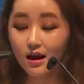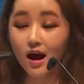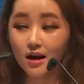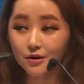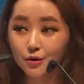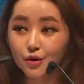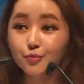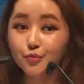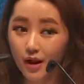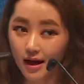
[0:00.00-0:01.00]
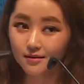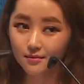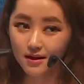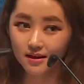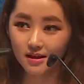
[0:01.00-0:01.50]
are called the black
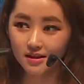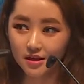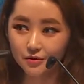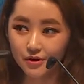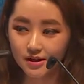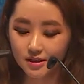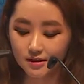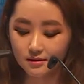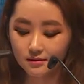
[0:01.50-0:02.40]
market generation